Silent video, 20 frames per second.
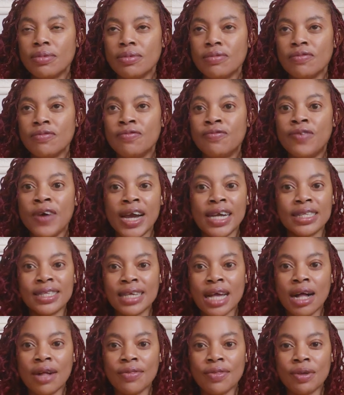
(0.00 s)

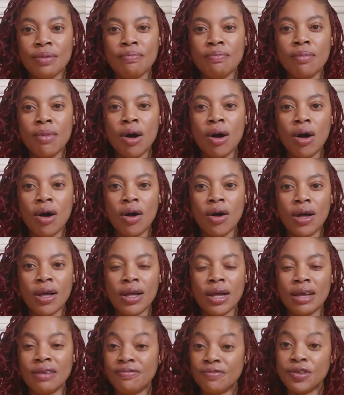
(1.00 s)
vital, the more
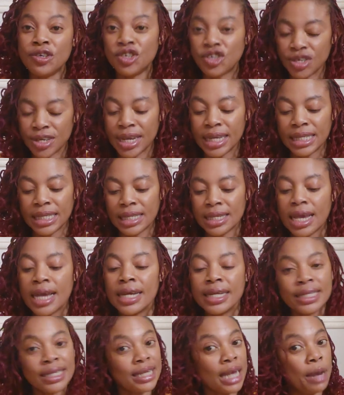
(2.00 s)
efficient
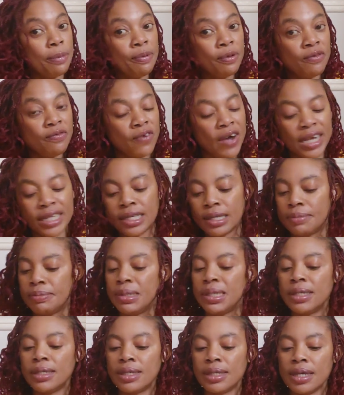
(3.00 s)
type of
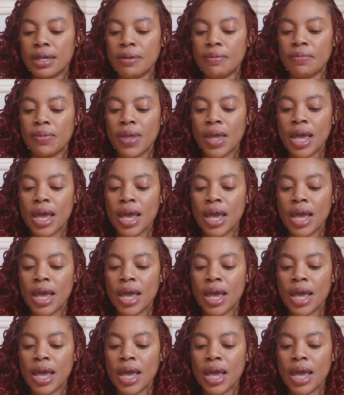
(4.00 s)
vitamin C.